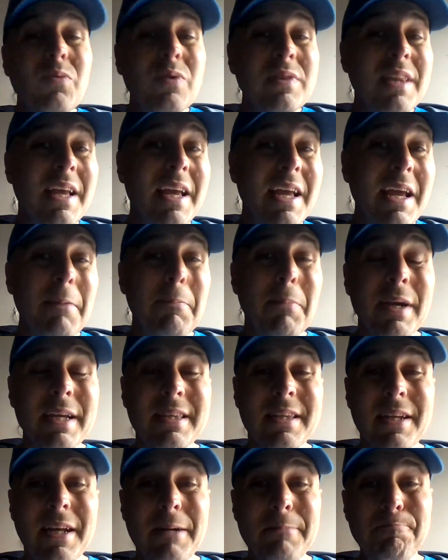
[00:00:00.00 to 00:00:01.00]
"What the hey?" I
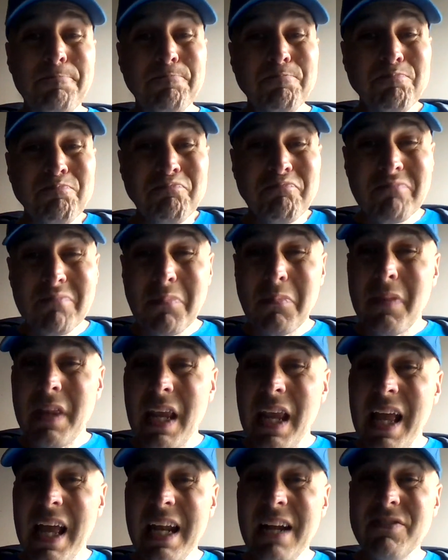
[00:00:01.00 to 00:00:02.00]
picked it up.
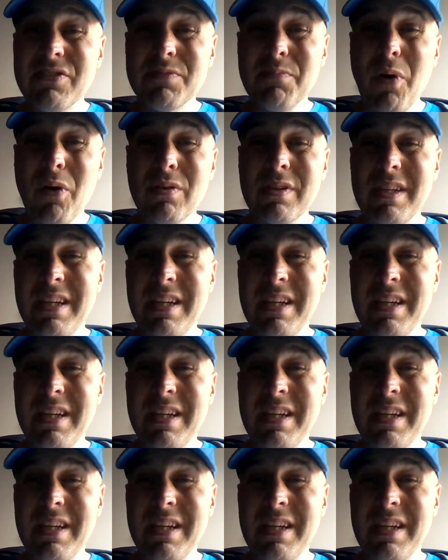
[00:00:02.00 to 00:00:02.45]
I've smoked